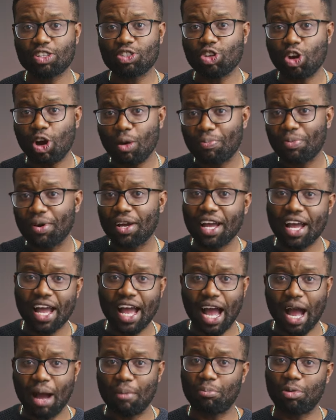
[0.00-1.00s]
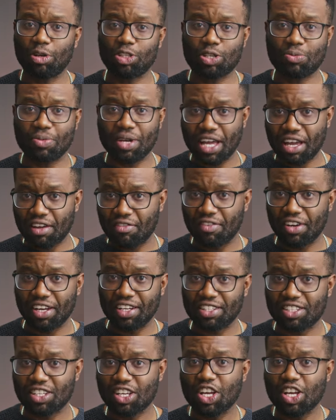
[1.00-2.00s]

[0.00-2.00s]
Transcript: top and bottom air vent,